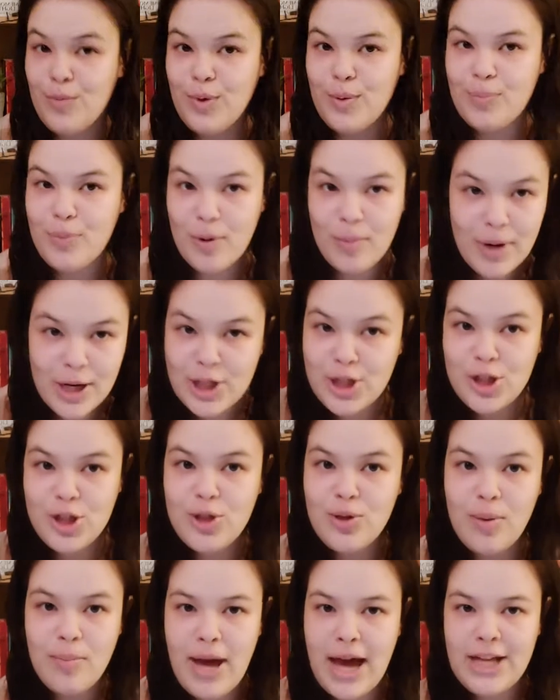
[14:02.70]
him the permission
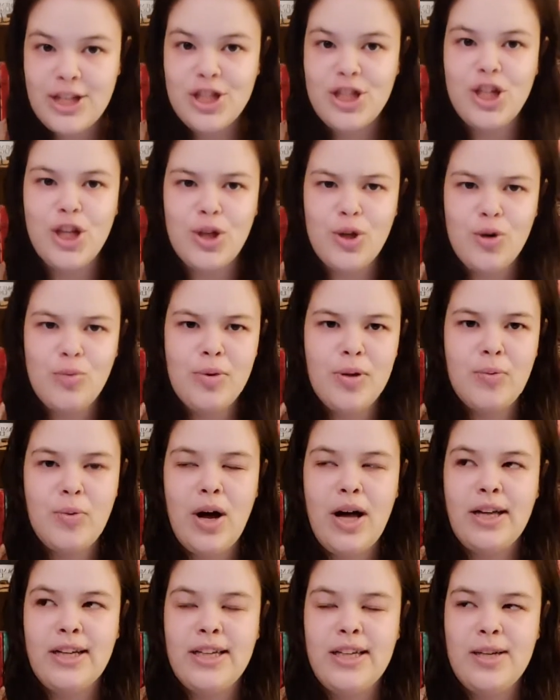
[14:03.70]
to imagine, Kenobi
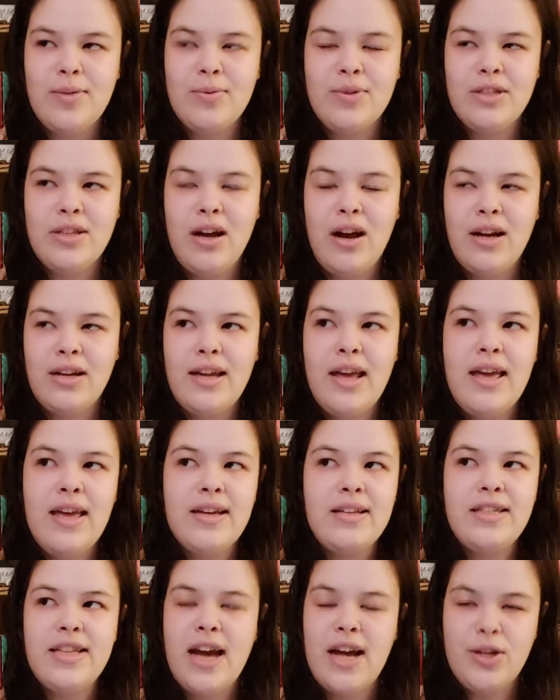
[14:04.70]
while he was on
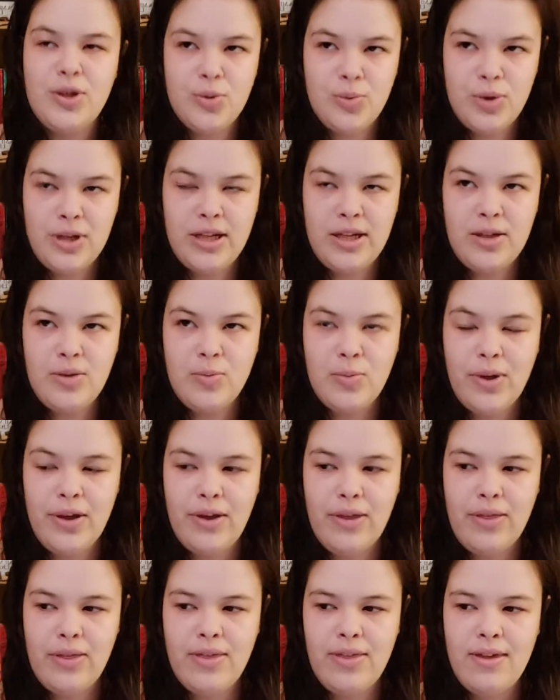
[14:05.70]
Tatooine
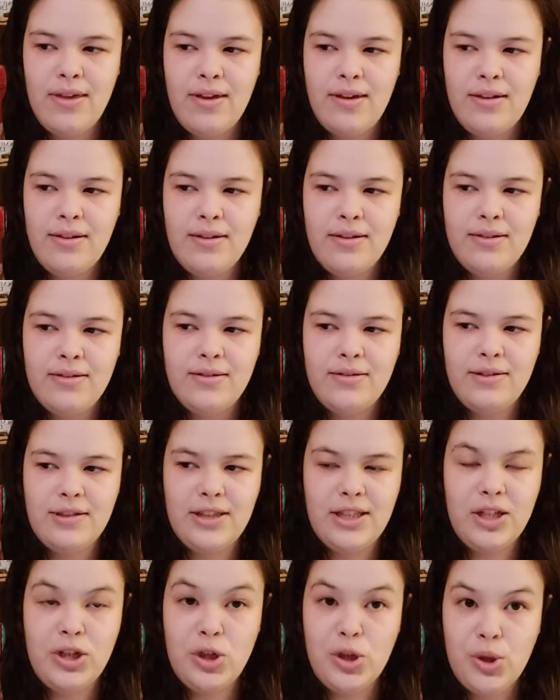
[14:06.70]
with
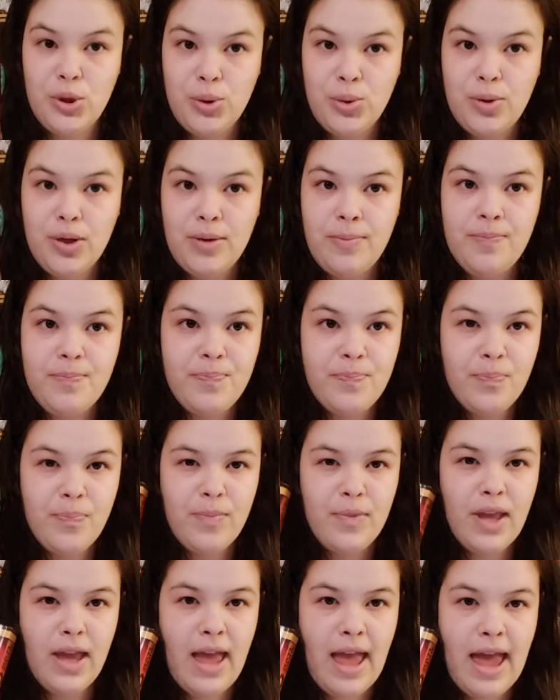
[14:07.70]
little Luke.
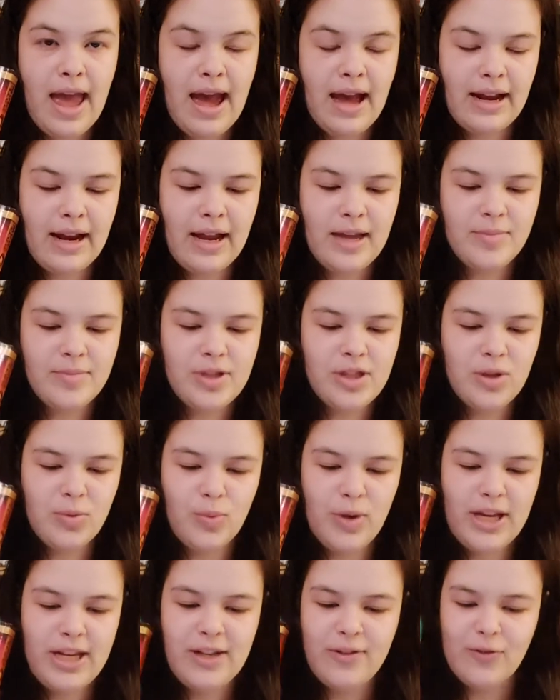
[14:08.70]
And I am still
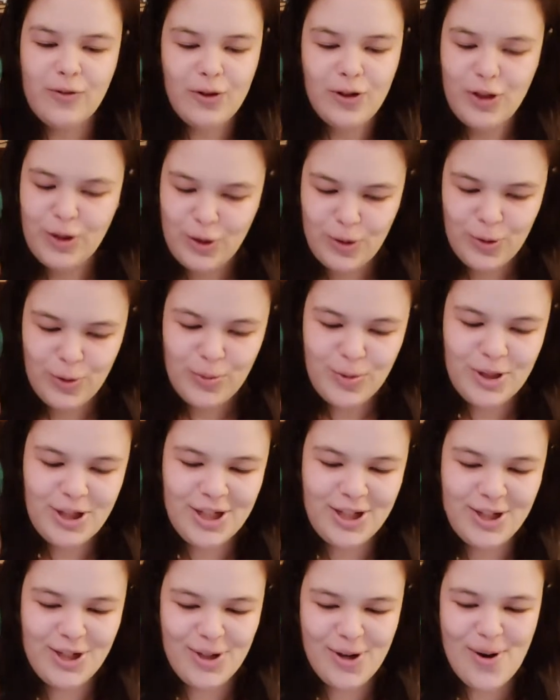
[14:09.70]
waiting for little Luke to
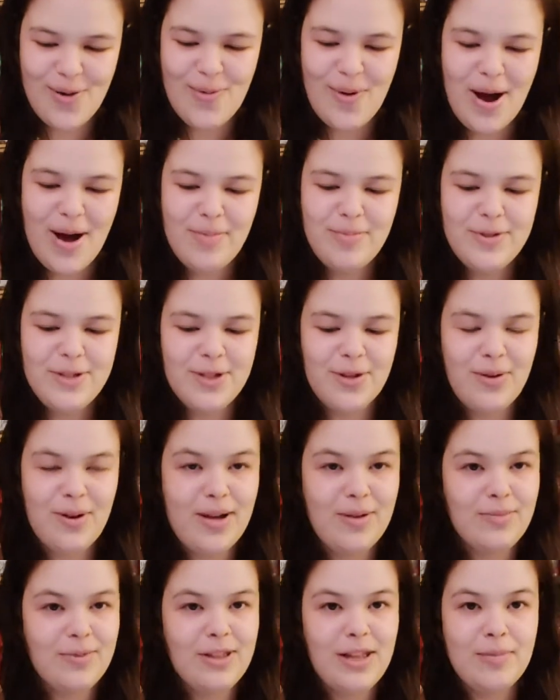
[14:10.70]
show up, so
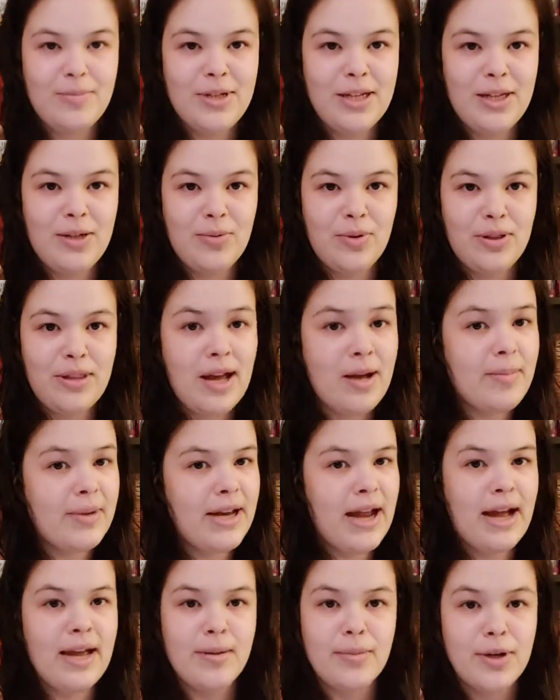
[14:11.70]
I will update you on that.
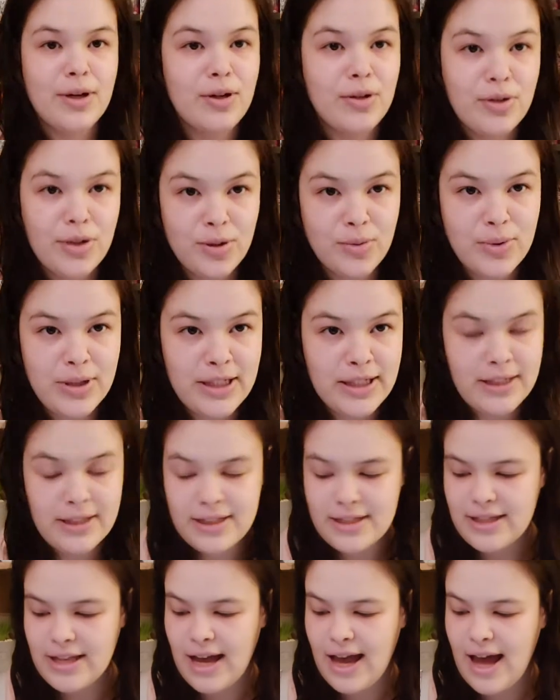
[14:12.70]
But I am currently reading
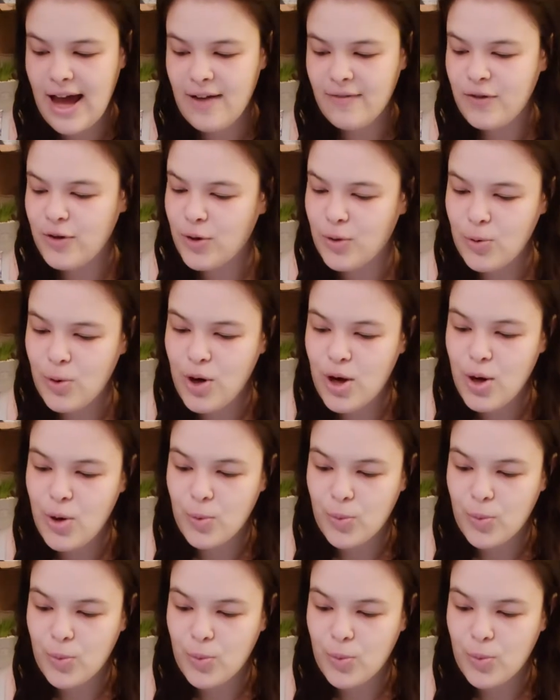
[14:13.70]
this. I have no